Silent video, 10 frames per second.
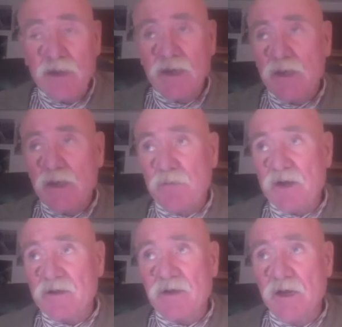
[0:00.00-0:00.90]
But
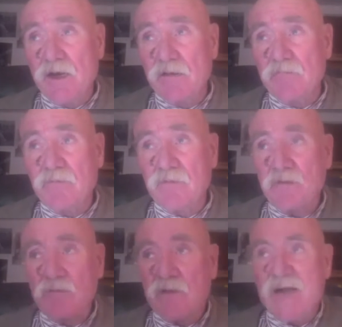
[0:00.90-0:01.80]

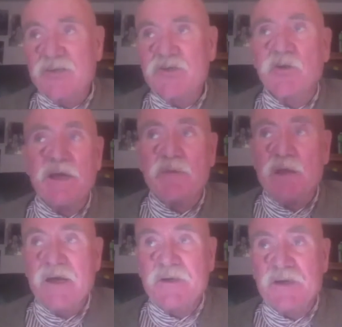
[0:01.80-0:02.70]
logically,
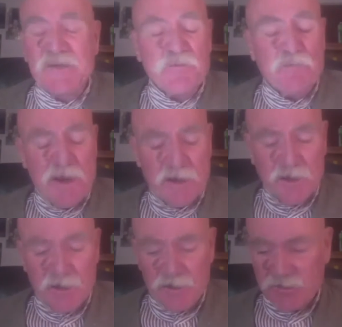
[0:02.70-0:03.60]
it doesn't make
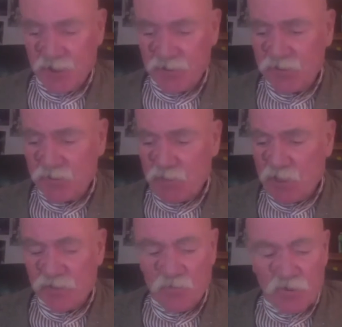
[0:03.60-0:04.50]
any sense,
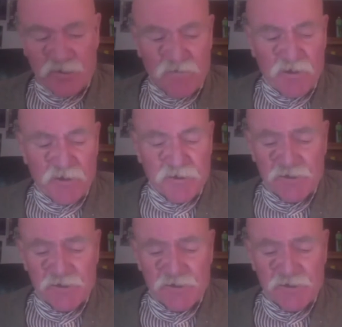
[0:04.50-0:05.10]
because most of these